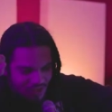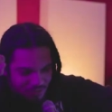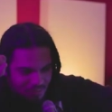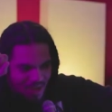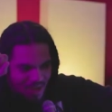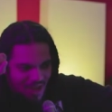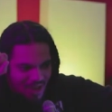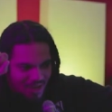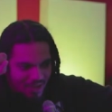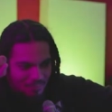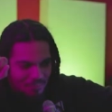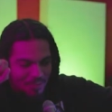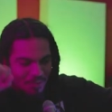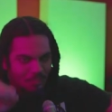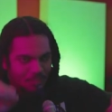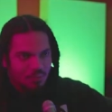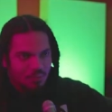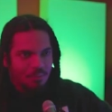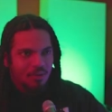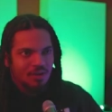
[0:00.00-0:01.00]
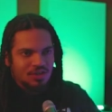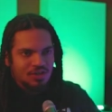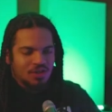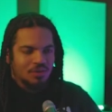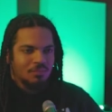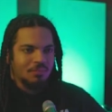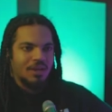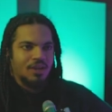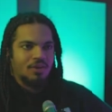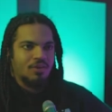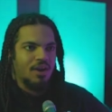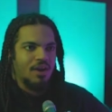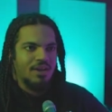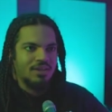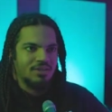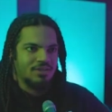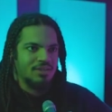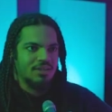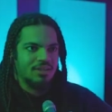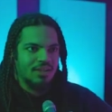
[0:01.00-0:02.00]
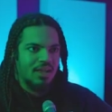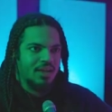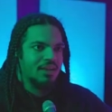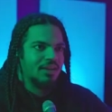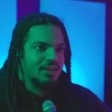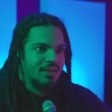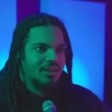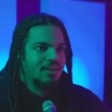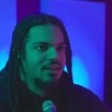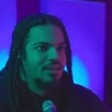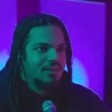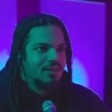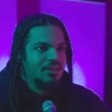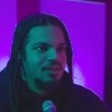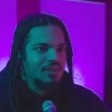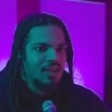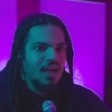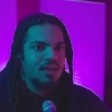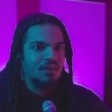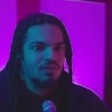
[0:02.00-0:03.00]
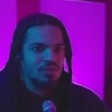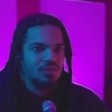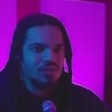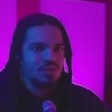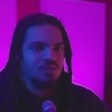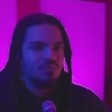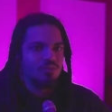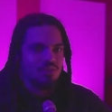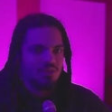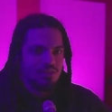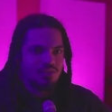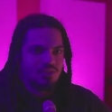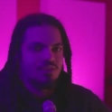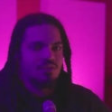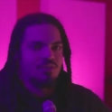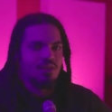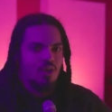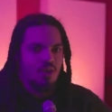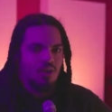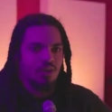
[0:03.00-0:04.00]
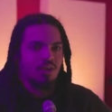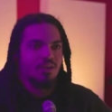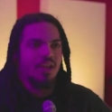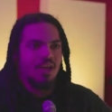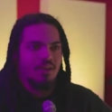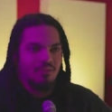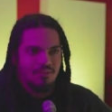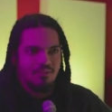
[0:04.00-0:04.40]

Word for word: back. People were pushing them like crazy. Like so intense. The energy was on eleven